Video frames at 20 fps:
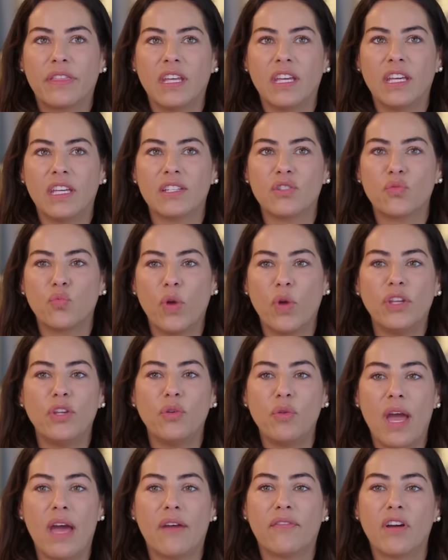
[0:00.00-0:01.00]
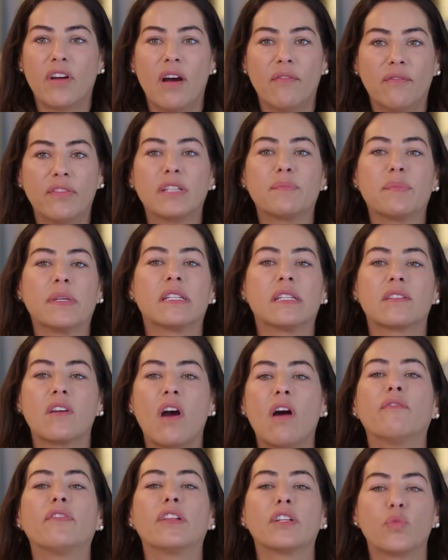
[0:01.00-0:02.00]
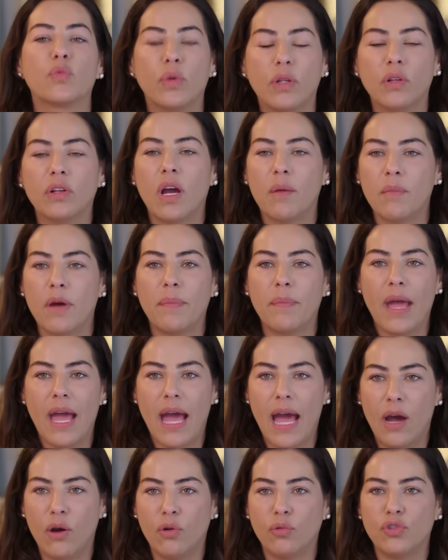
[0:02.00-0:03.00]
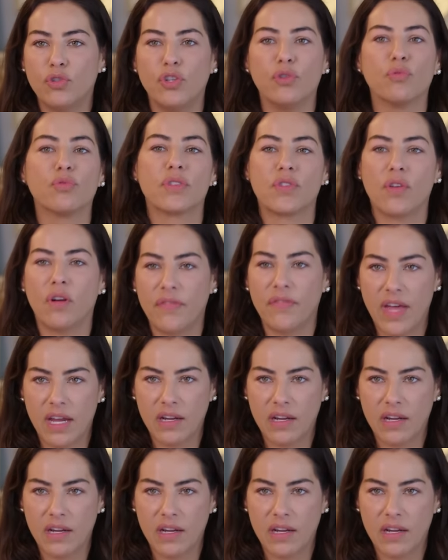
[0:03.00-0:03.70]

thing is when you have conflict, because conflict will come up, how do you resolve